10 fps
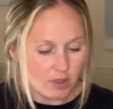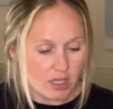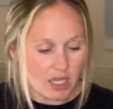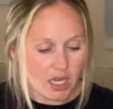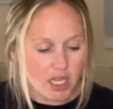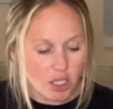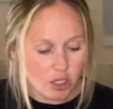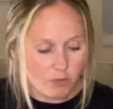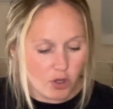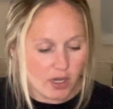Getting
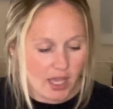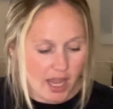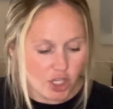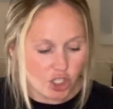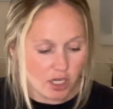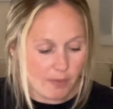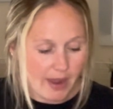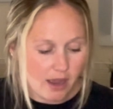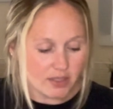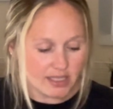communication
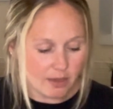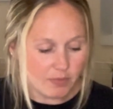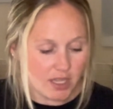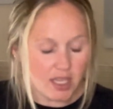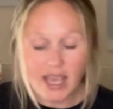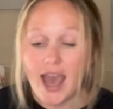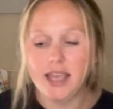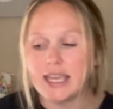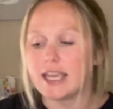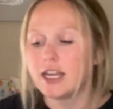about something. Yeah,
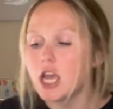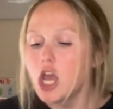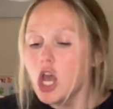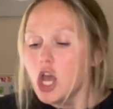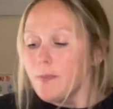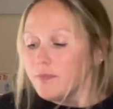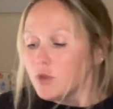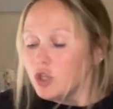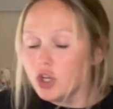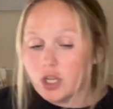again,
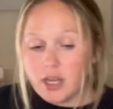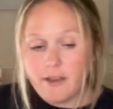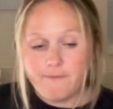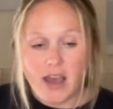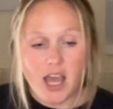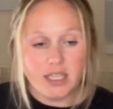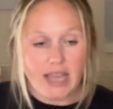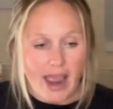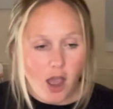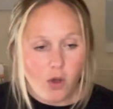you're going to find
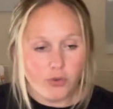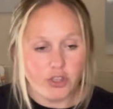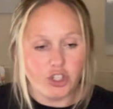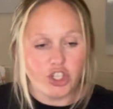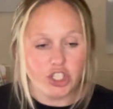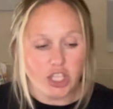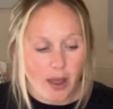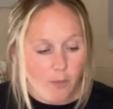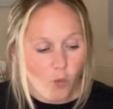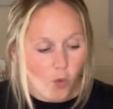out that
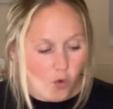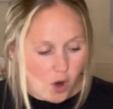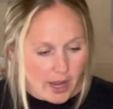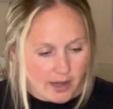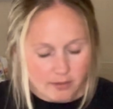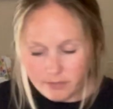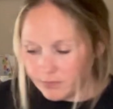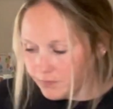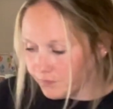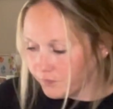someone
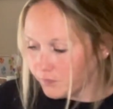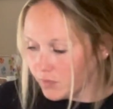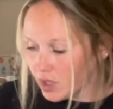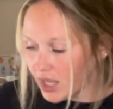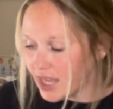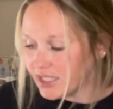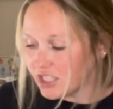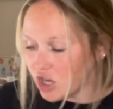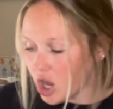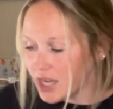is
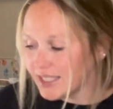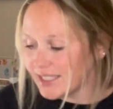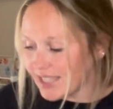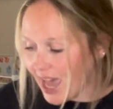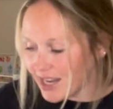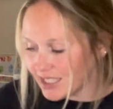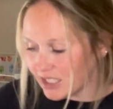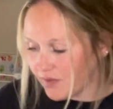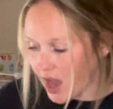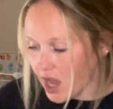not
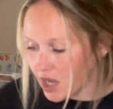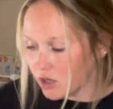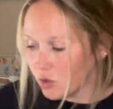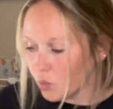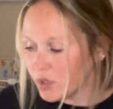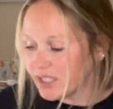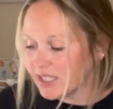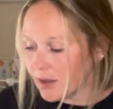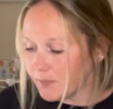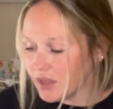satisfied with
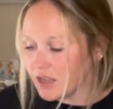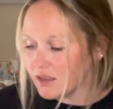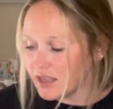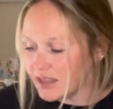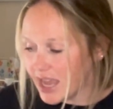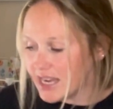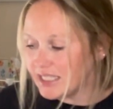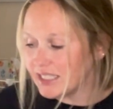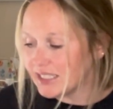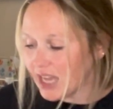something that they
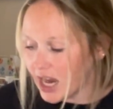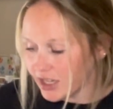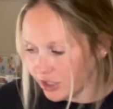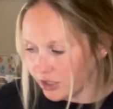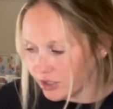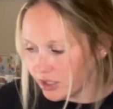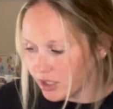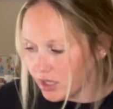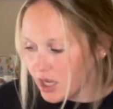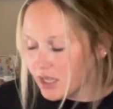desired,
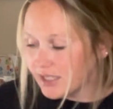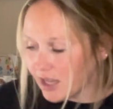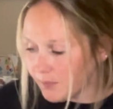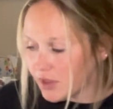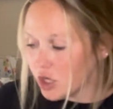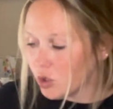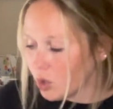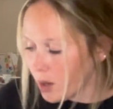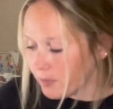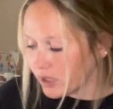something
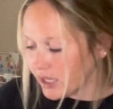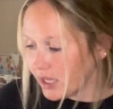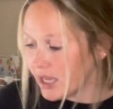crumbling.